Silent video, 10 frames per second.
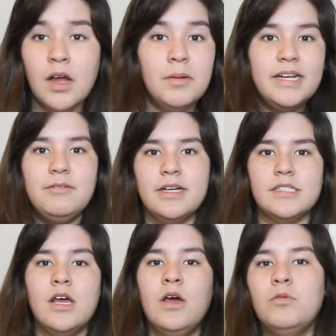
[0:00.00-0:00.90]
But
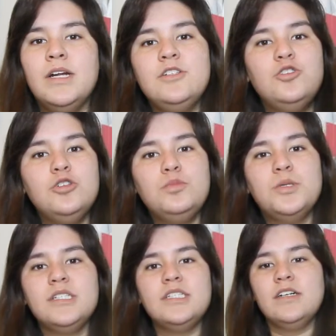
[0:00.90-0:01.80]
anyways, when I do
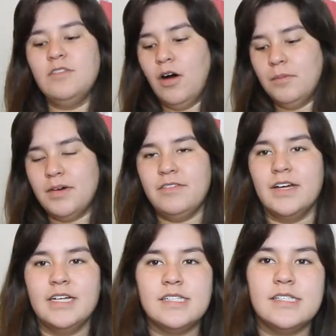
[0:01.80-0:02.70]
put stuff on my
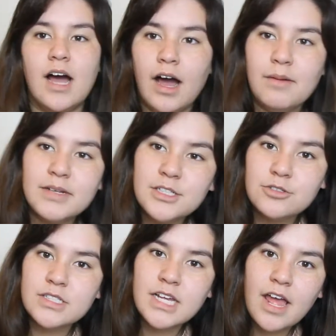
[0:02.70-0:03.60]
face, I've been
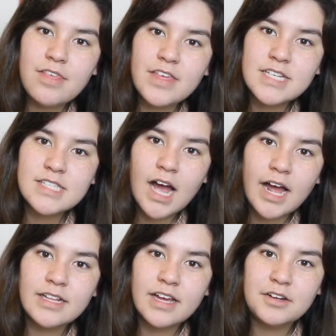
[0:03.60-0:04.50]
using this
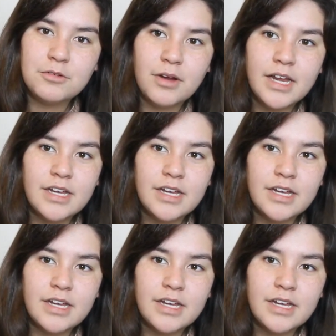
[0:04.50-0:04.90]
eyeliner right